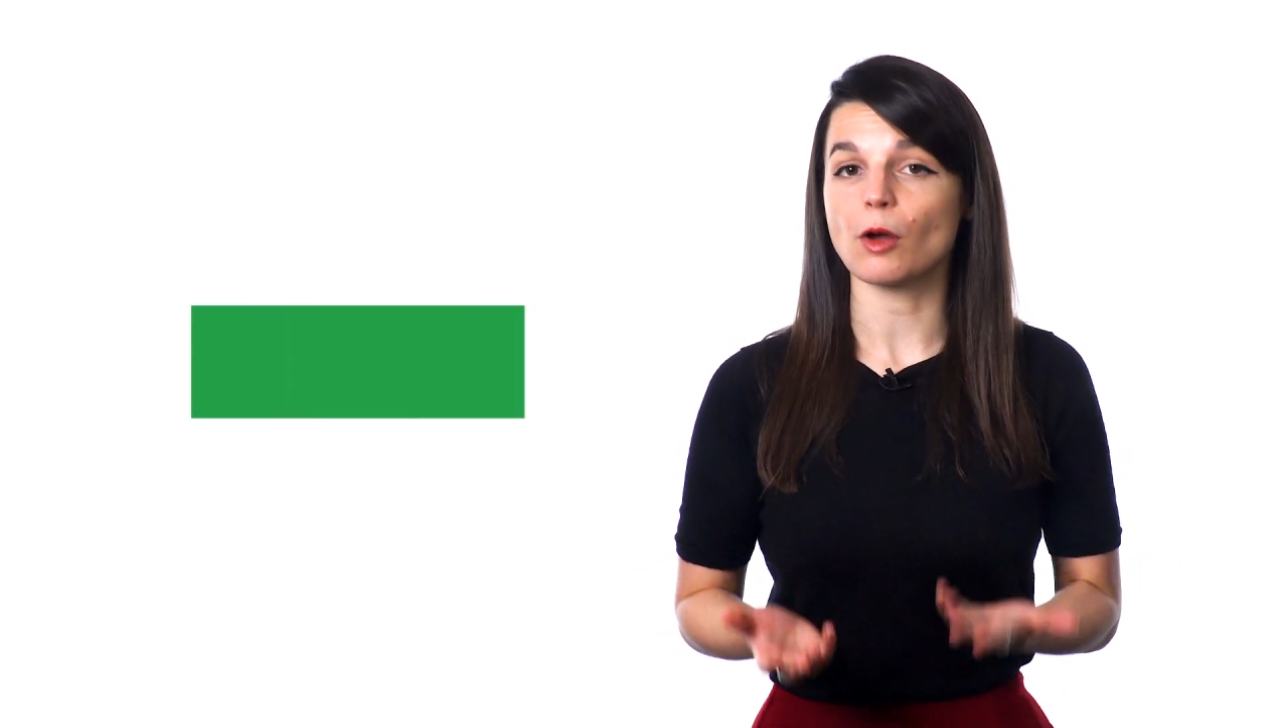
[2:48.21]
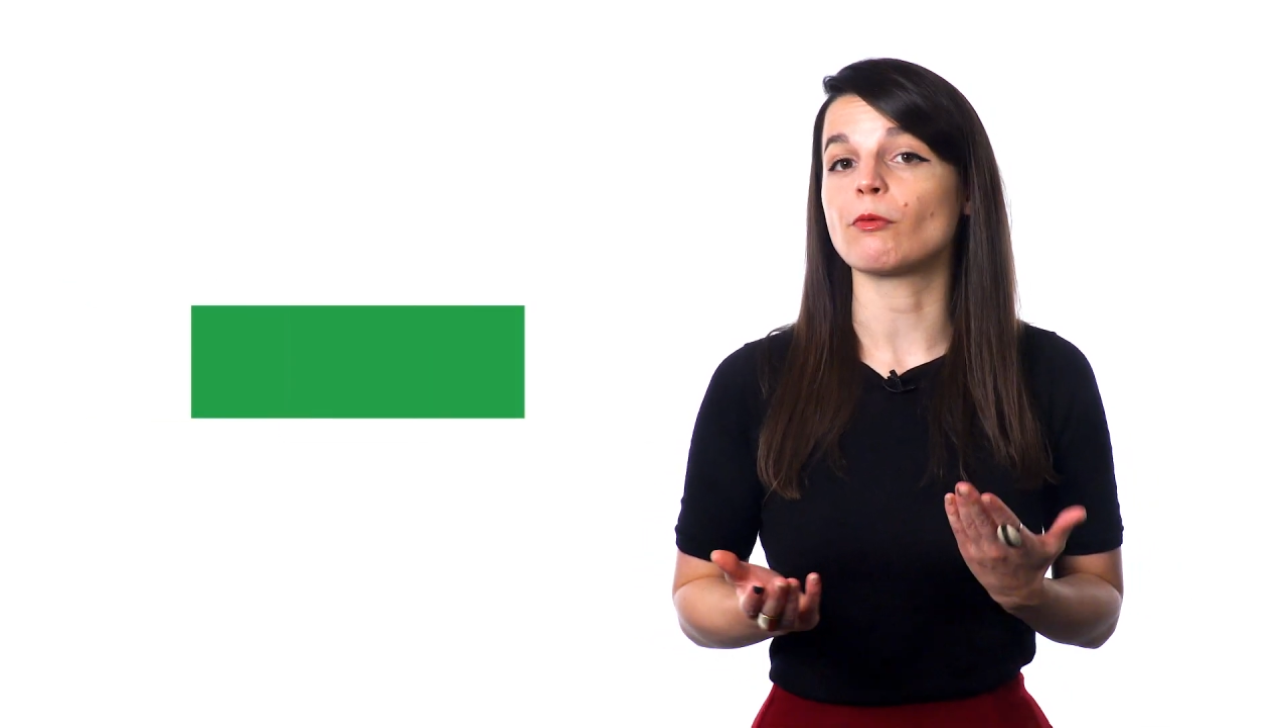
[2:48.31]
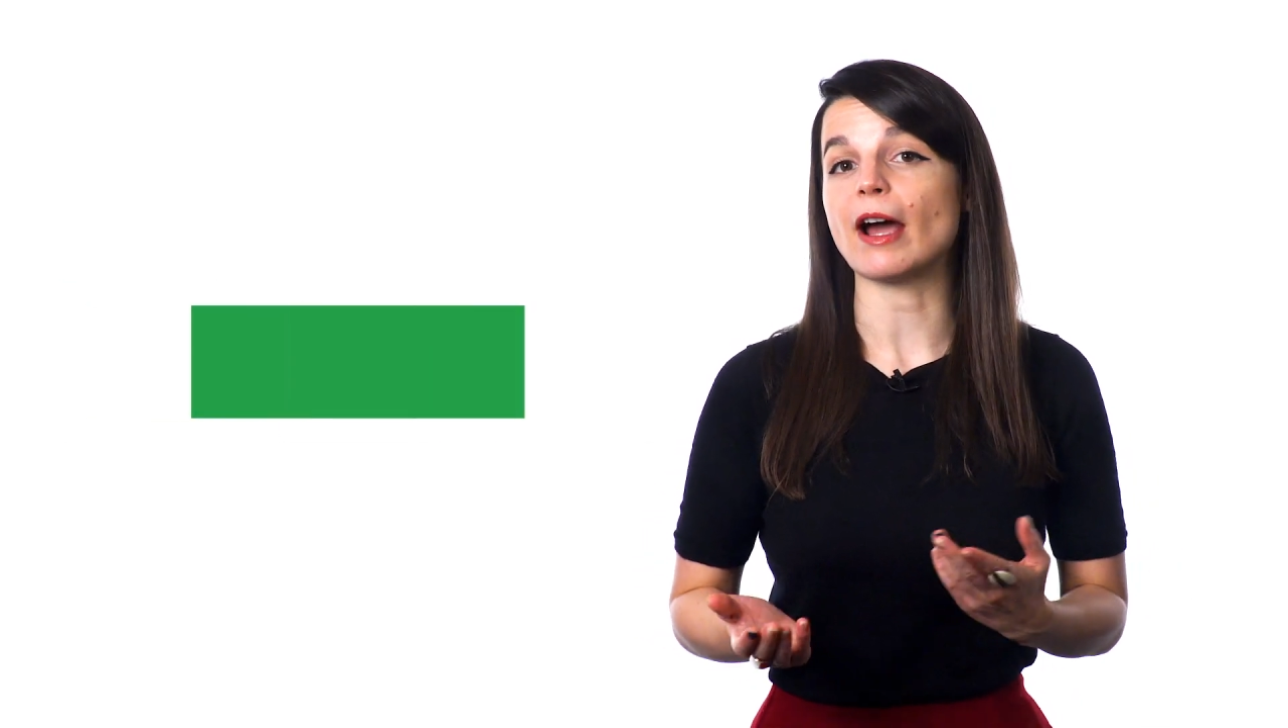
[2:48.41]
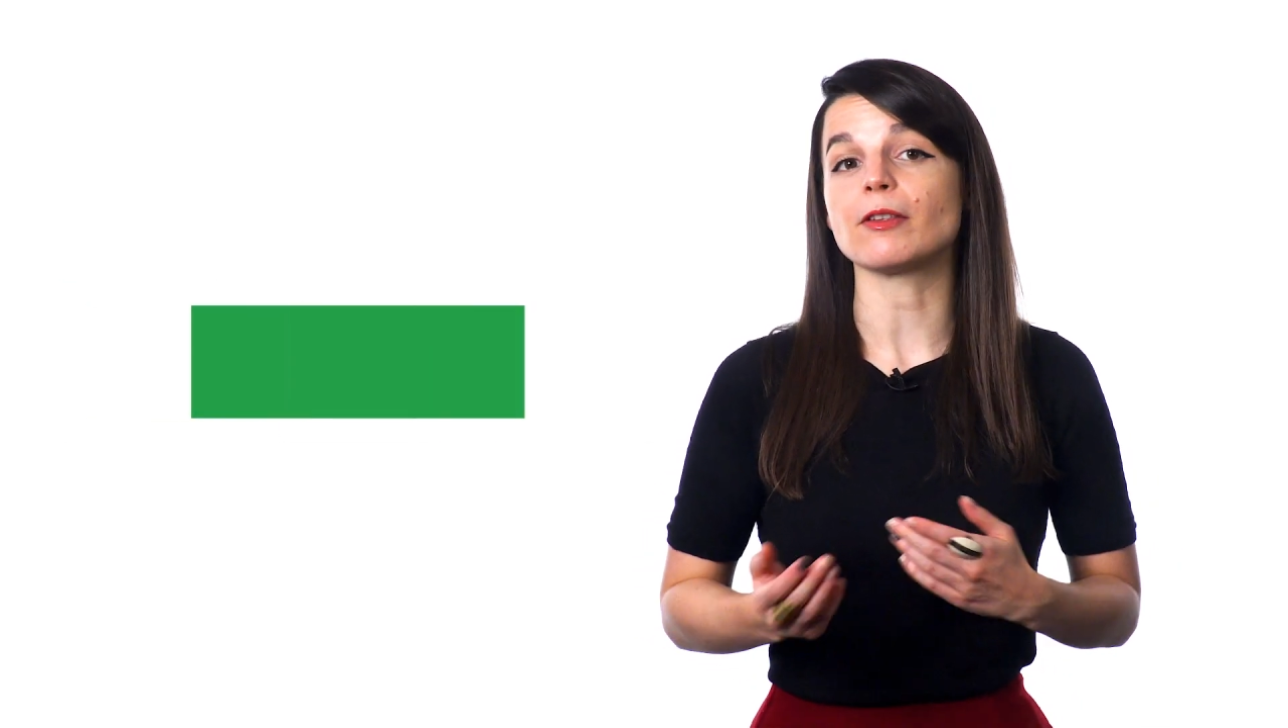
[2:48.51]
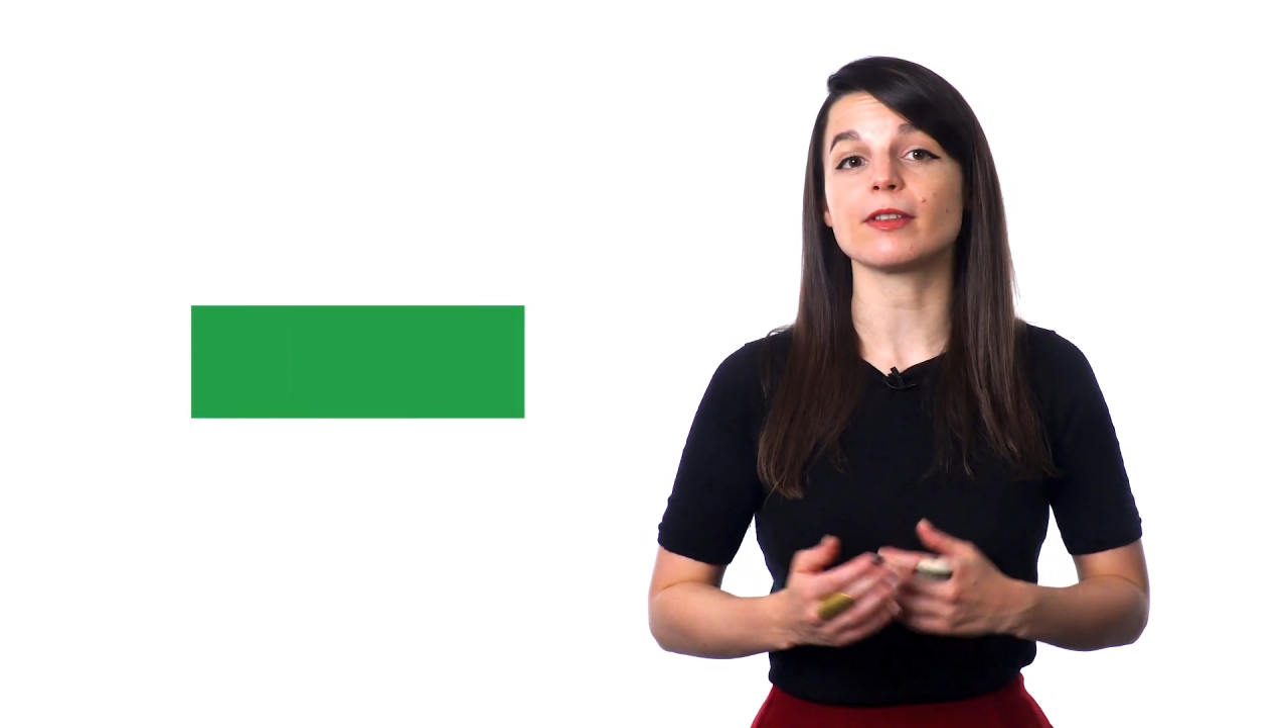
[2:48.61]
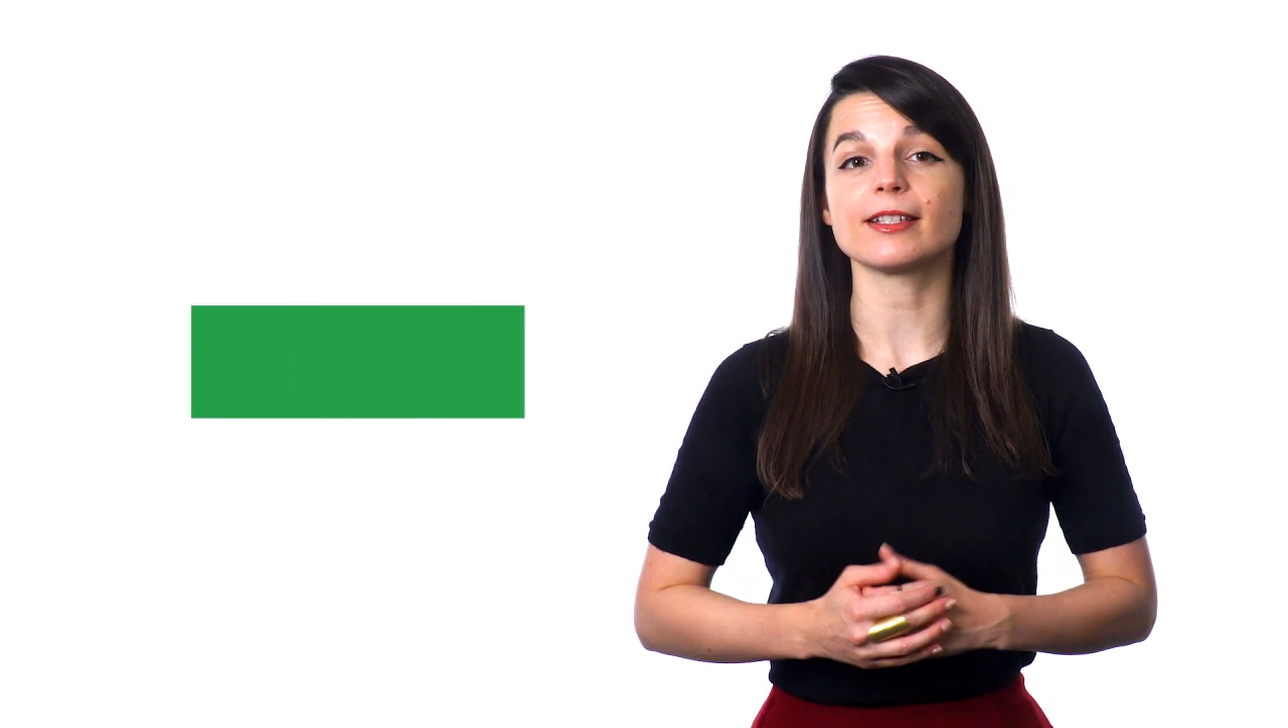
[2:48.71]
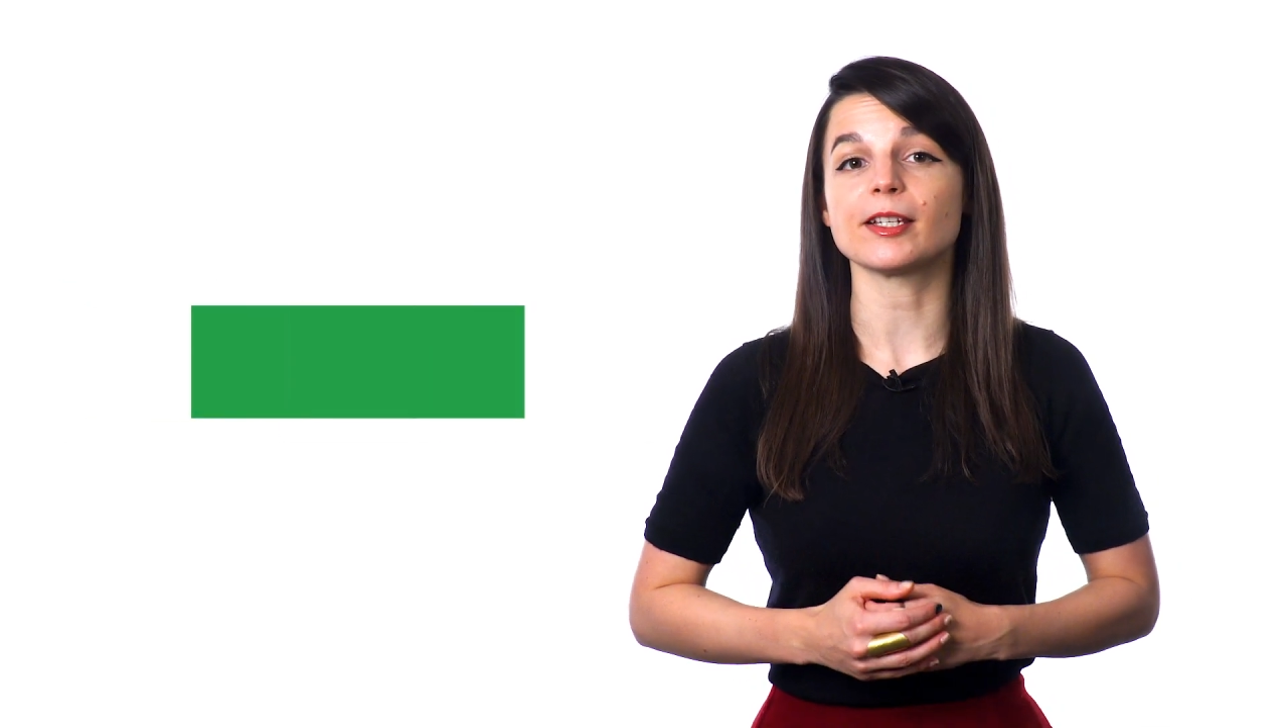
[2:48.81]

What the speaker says: rather than